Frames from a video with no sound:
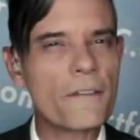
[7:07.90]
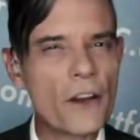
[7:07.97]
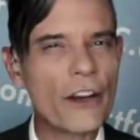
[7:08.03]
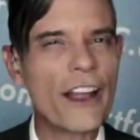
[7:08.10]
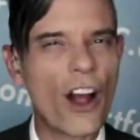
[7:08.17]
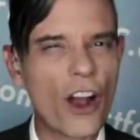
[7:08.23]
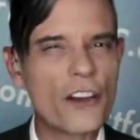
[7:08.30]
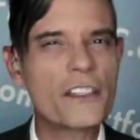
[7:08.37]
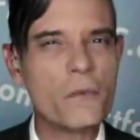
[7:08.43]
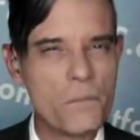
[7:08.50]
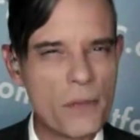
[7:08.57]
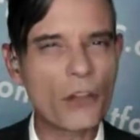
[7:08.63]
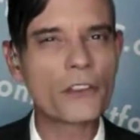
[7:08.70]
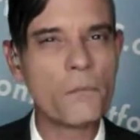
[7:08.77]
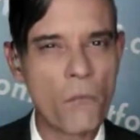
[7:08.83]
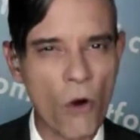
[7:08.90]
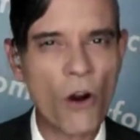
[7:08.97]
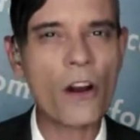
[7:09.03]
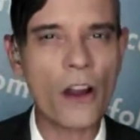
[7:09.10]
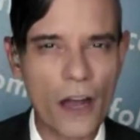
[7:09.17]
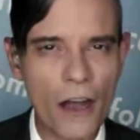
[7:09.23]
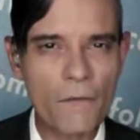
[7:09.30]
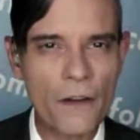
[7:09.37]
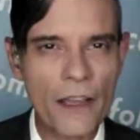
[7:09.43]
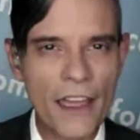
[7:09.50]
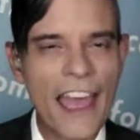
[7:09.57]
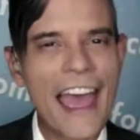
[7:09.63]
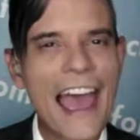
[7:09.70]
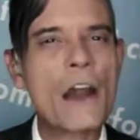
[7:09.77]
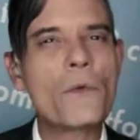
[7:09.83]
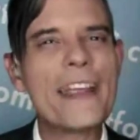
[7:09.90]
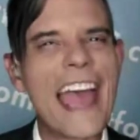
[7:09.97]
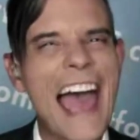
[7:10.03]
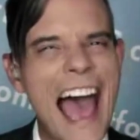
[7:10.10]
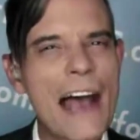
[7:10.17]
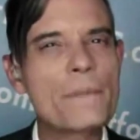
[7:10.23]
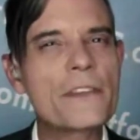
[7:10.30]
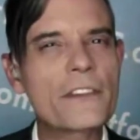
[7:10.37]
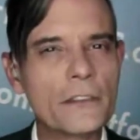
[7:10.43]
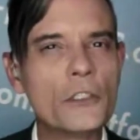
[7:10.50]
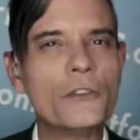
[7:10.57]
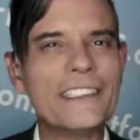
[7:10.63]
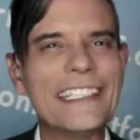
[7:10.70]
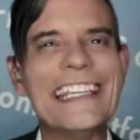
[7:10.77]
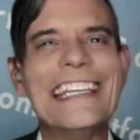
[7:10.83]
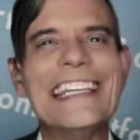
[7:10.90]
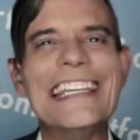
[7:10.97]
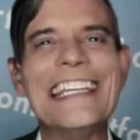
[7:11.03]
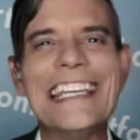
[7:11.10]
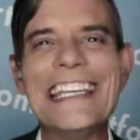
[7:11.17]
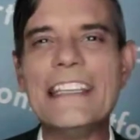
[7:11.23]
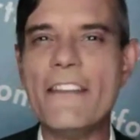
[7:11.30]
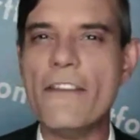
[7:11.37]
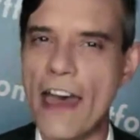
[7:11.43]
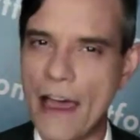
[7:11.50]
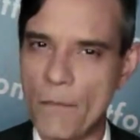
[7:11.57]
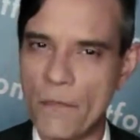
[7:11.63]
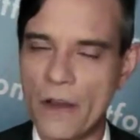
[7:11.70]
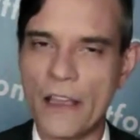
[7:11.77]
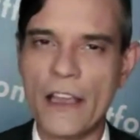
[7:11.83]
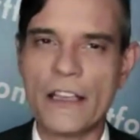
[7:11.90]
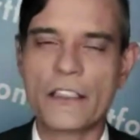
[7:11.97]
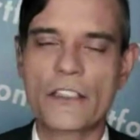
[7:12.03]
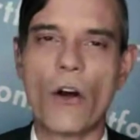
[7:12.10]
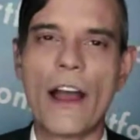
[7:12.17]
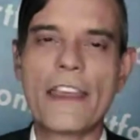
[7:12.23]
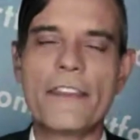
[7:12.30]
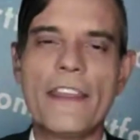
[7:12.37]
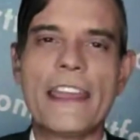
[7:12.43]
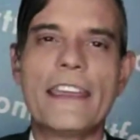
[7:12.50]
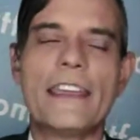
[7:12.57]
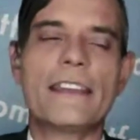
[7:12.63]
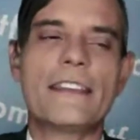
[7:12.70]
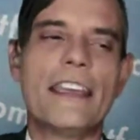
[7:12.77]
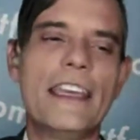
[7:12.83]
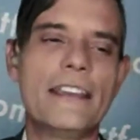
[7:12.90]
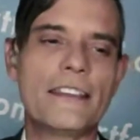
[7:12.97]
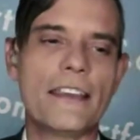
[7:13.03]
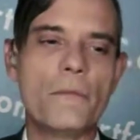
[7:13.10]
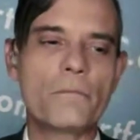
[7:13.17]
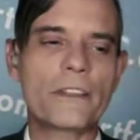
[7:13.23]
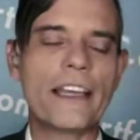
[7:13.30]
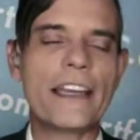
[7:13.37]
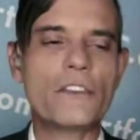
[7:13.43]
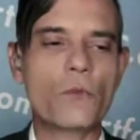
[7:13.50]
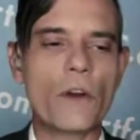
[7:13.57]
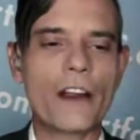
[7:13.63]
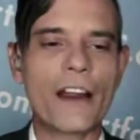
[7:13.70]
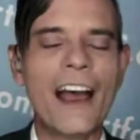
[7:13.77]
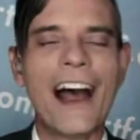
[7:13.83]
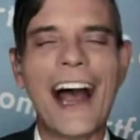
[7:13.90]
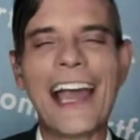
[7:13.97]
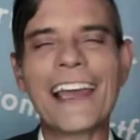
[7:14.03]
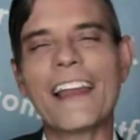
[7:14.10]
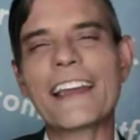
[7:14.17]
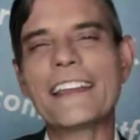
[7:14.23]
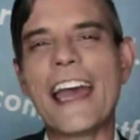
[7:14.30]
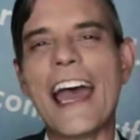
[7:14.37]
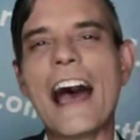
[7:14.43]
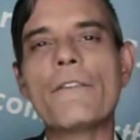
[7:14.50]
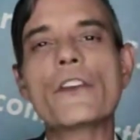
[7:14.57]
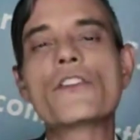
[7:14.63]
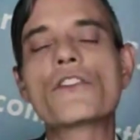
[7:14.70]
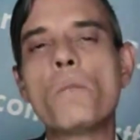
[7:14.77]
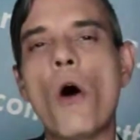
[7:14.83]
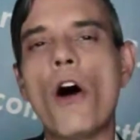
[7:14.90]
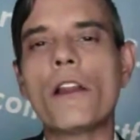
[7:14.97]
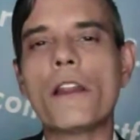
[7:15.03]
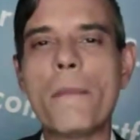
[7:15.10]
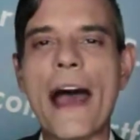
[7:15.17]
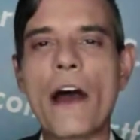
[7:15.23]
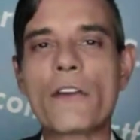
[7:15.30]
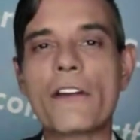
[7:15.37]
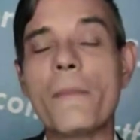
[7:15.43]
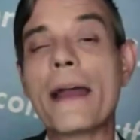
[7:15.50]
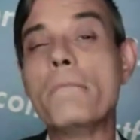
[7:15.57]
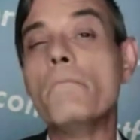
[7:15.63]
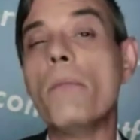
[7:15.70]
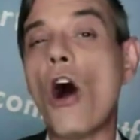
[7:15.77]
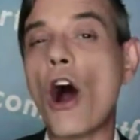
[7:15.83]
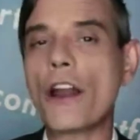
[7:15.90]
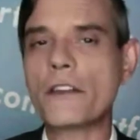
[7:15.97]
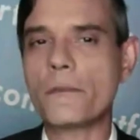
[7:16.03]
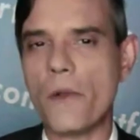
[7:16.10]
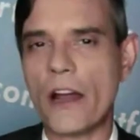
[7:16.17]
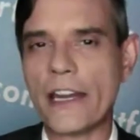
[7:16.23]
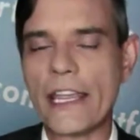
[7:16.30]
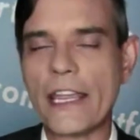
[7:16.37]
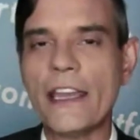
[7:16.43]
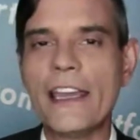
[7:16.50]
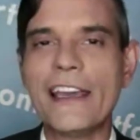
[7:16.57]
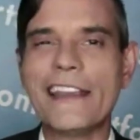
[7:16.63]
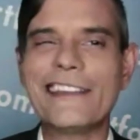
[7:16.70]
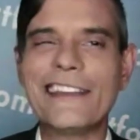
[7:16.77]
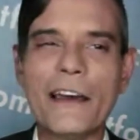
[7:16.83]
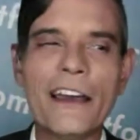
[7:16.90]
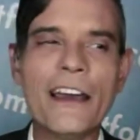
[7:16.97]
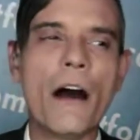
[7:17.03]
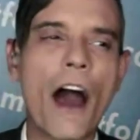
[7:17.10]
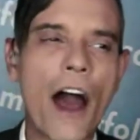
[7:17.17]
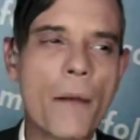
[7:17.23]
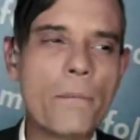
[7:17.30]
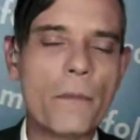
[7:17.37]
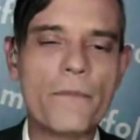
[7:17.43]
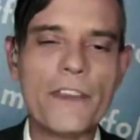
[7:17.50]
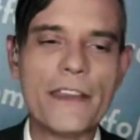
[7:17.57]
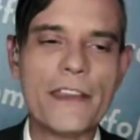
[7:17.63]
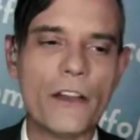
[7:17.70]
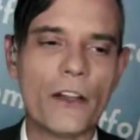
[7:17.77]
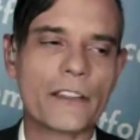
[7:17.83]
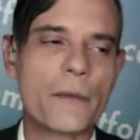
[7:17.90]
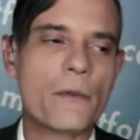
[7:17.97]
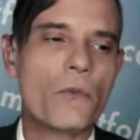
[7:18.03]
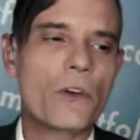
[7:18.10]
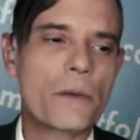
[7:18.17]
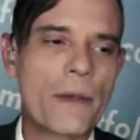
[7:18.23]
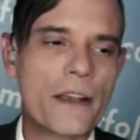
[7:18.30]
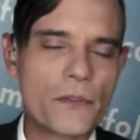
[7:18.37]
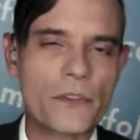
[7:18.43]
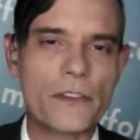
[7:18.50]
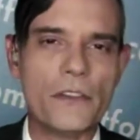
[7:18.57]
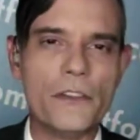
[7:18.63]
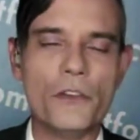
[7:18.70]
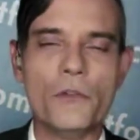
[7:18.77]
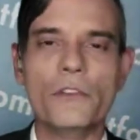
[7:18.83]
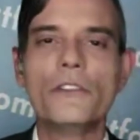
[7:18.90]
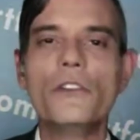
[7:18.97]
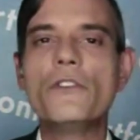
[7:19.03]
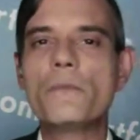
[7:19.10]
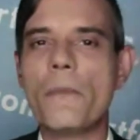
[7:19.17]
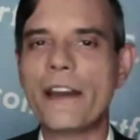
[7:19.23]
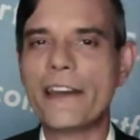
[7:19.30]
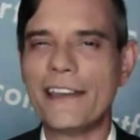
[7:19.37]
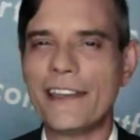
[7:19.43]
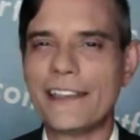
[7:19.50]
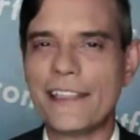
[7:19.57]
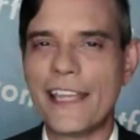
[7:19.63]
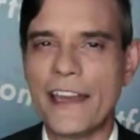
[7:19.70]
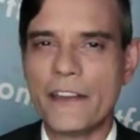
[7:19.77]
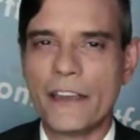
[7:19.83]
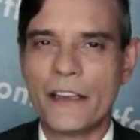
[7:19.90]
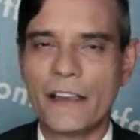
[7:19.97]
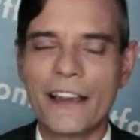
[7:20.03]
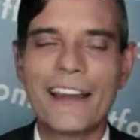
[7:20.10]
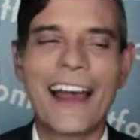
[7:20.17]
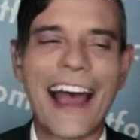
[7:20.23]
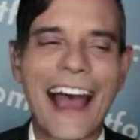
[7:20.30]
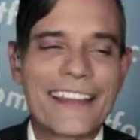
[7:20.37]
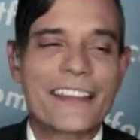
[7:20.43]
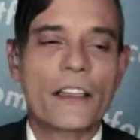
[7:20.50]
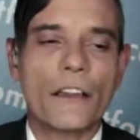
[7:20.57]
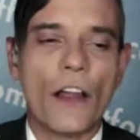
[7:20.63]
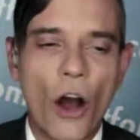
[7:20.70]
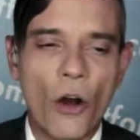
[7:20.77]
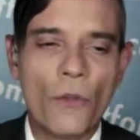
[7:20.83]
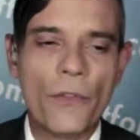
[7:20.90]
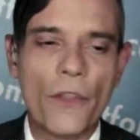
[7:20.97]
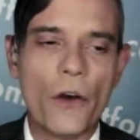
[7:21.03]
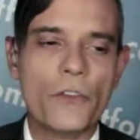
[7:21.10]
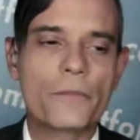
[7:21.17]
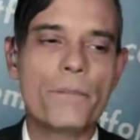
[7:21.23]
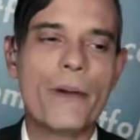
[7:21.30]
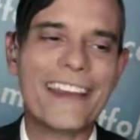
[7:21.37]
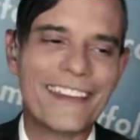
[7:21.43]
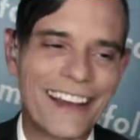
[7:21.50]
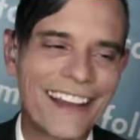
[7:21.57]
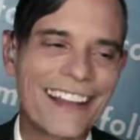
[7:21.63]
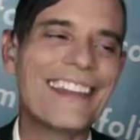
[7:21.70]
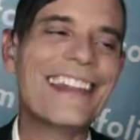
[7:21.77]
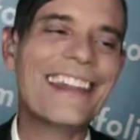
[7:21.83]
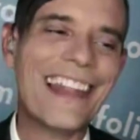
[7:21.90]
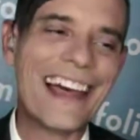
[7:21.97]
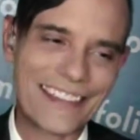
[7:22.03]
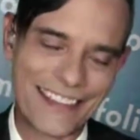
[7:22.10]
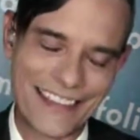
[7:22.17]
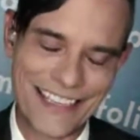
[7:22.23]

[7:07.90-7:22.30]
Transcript: hard to build more of, and we absolutely need them. So I think it's a place where I like to have a small amount of my bond money to hop up the yield. I mean, what am I supposed to do? Lose money in a 10-year? I still own those, but less these